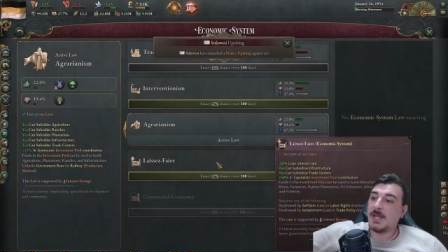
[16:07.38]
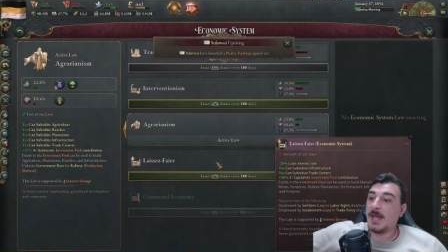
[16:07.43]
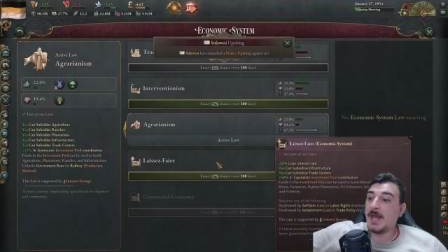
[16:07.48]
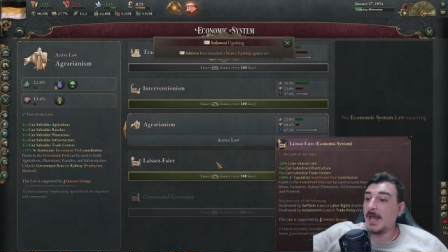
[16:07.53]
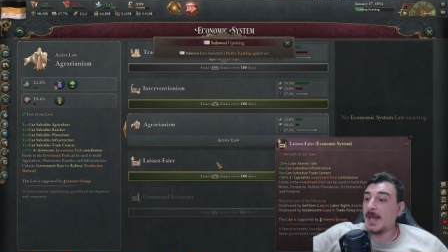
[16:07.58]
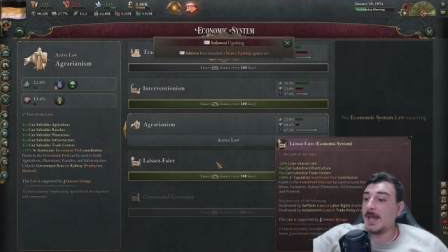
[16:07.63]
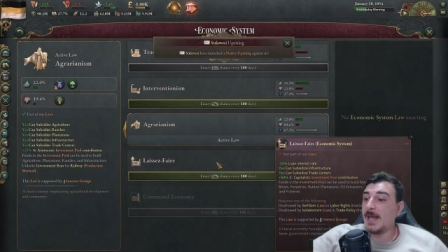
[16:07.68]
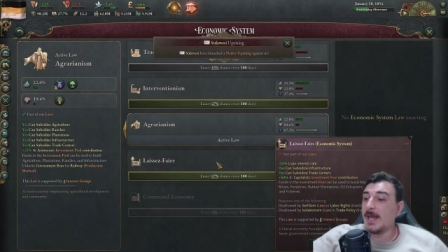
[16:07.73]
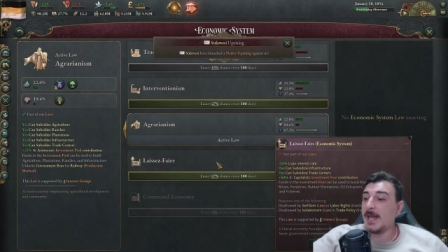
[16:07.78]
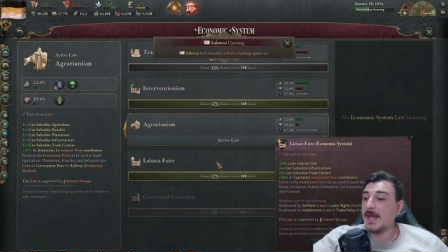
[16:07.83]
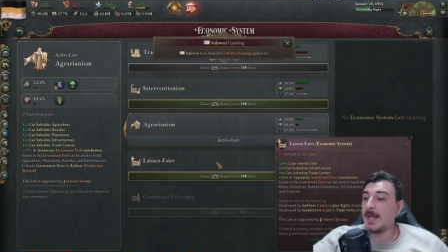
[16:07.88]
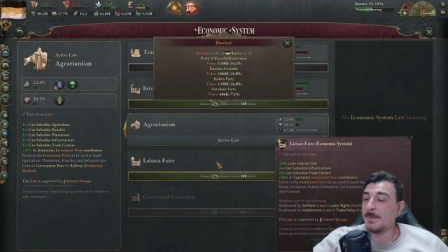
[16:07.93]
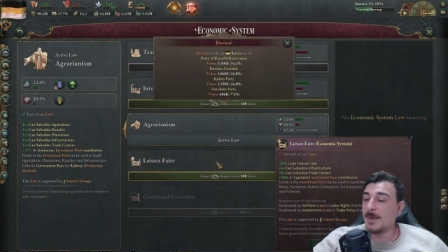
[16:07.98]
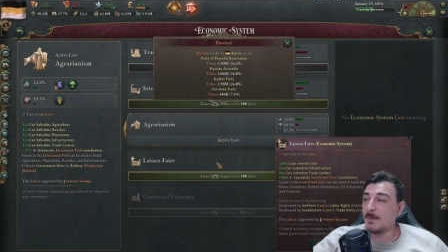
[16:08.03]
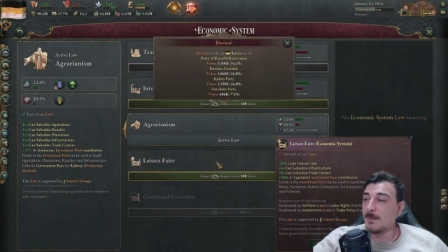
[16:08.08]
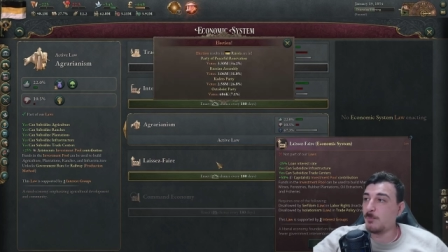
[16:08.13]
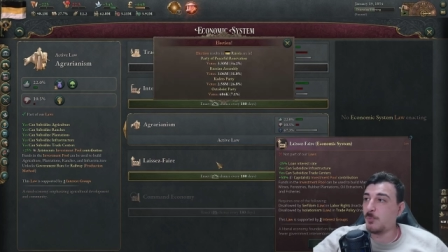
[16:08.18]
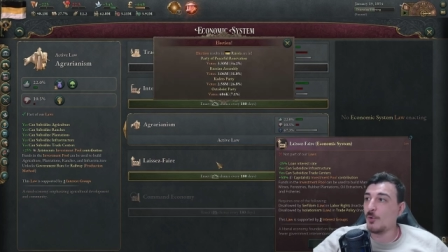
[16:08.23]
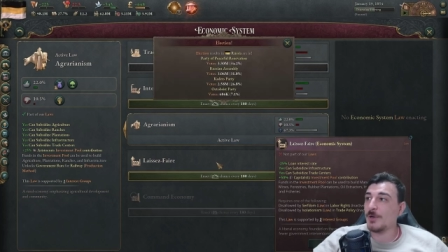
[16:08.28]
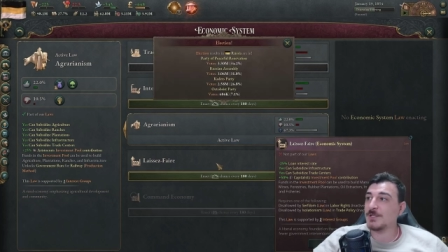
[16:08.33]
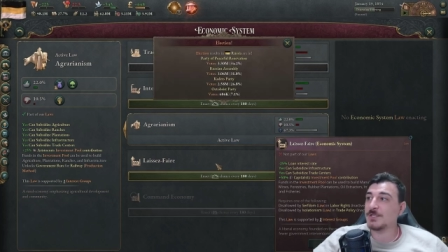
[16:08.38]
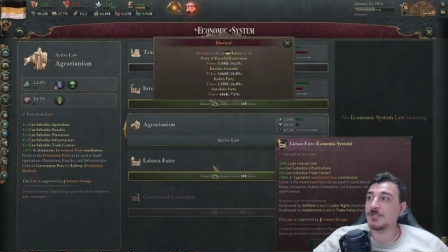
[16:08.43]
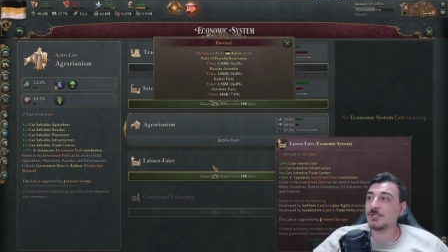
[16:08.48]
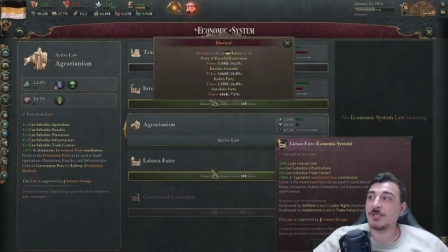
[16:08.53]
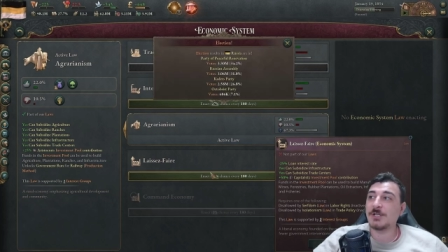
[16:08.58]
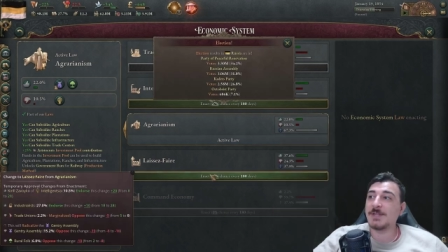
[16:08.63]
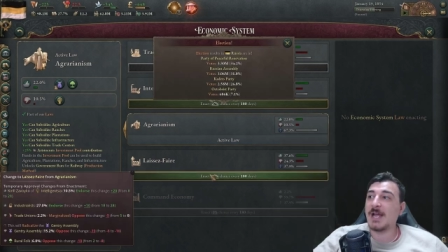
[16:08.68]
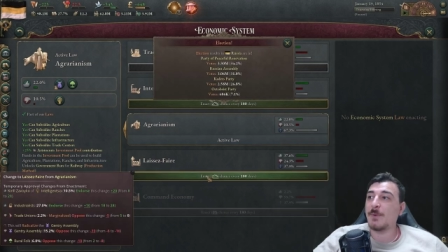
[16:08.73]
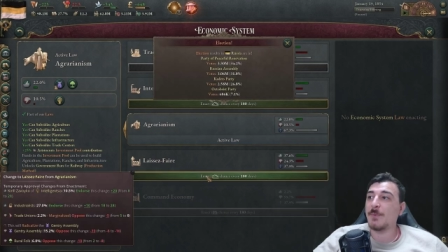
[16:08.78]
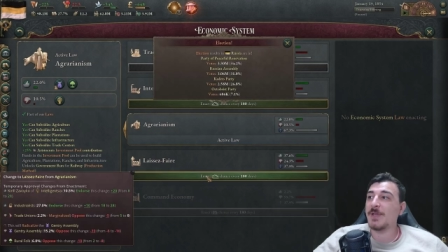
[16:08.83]
Hey, my boys,
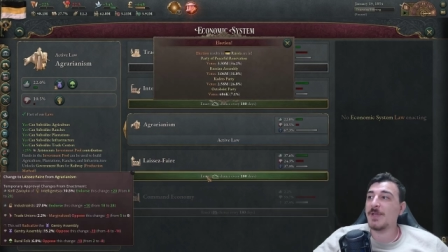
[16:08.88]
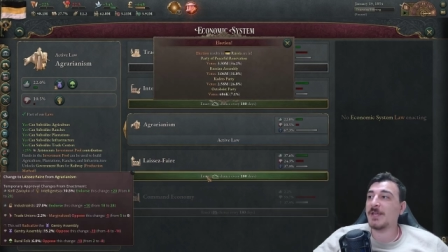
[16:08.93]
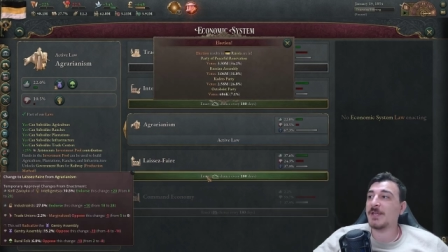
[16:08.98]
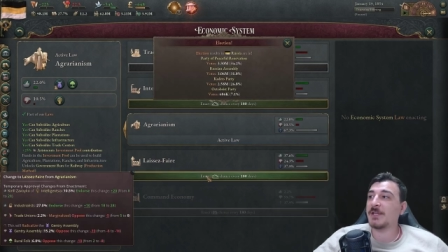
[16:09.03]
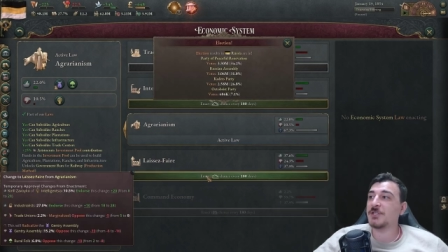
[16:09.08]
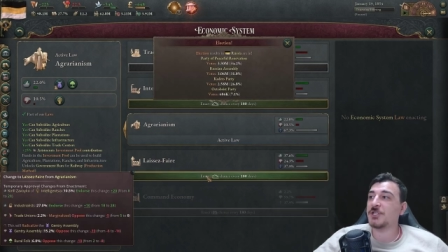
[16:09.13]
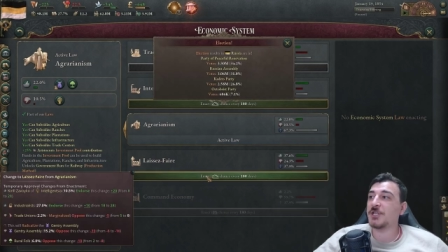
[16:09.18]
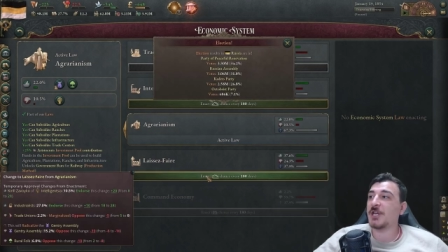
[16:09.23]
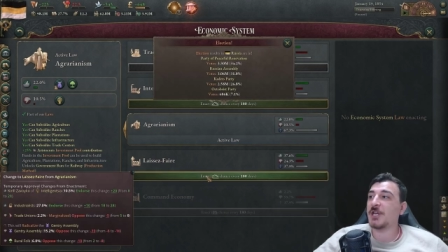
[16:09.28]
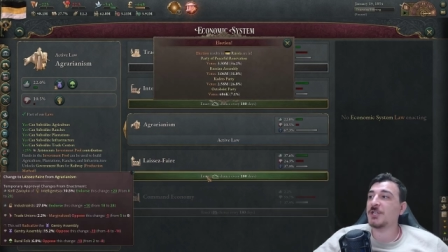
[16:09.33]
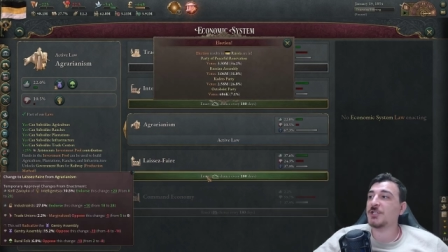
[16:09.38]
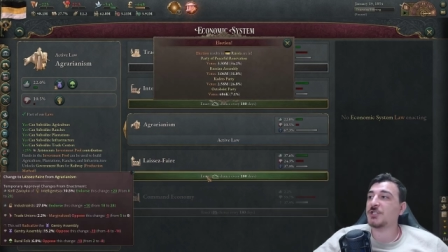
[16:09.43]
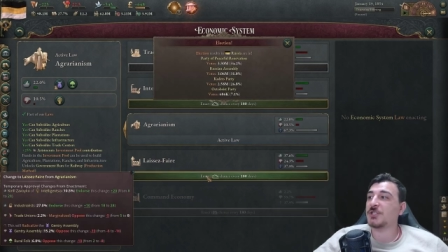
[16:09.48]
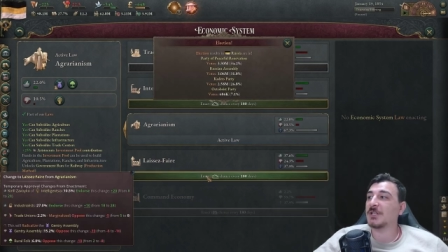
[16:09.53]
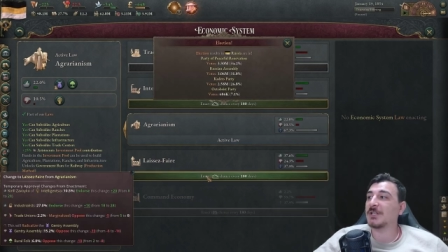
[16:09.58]
look at that. We can change to